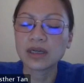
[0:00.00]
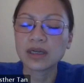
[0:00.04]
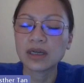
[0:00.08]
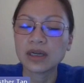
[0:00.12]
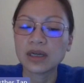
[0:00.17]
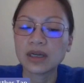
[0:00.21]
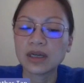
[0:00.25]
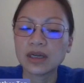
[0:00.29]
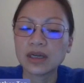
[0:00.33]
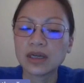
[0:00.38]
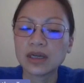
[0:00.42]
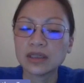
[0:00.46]

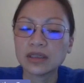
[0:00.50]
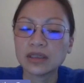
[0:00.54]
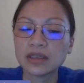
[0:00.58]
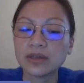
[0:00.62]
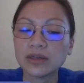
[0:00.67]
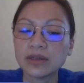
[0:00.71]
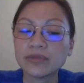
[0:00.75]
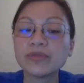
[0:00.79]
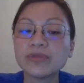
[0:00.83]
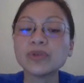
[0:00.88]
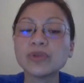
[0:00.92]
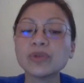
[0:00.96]

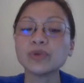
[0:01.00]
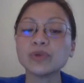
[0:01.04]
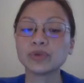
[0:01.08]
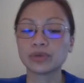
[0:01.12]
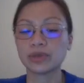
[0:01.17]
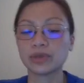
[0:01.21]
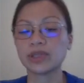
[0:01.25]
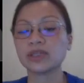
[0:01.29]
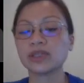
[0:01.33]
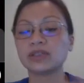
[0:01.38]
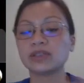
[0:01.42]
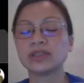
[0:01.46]
a
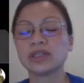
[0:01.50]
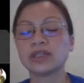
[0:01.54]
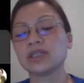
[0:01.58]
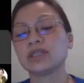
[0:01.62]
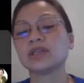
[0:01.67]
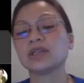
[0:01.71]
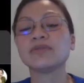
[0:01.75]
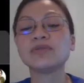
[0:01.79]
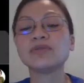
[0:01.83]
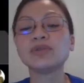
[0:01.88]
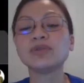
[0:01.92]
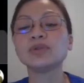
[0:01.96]
flu
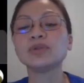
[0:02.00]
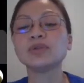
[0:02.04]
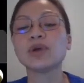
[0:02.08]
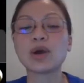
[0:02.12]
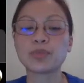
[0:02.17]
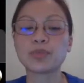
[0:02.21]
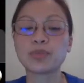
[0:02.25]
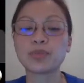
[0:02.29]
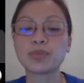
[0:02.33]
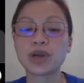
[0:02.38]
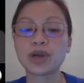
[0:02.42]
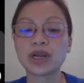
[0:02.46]
illness, a flu
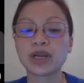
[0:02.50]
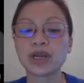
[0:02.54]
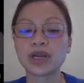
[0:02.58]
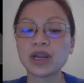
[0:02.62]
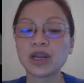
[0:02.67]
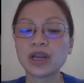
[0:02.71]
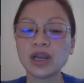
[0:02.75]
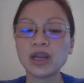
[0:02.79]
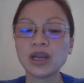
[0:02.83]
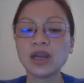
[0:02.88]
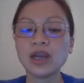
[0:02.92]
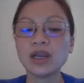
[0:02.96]
outbreak.
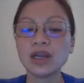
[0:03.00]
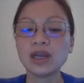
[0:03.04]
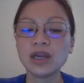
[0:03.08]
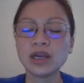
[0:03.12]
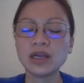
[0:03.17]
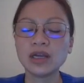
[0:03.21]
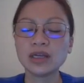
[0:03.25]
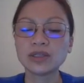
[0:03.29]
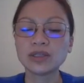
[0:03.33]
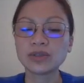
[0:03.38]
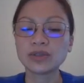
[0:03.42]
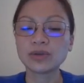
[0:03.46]

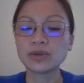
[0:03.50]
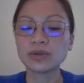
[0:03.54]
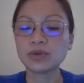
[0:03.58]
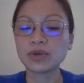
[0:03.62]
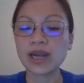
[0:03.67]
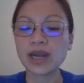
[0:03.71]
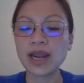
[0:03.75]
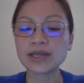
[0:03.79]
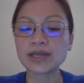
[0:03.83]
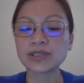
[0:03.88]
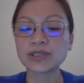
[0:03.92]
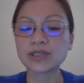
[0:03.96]
So you
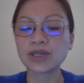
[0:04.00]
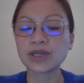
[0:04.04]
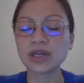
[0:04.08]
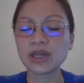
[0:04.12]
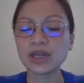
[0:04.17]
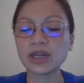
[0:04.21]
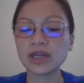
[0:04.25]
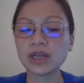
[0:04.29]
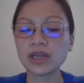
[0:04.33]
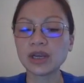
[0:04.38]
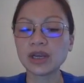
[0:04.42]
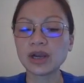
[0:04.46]
can
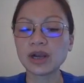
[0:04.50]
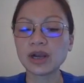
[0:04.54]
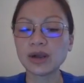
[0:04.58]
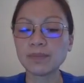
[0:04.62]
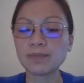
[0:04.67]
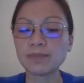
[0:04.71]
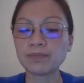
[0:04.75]
actually,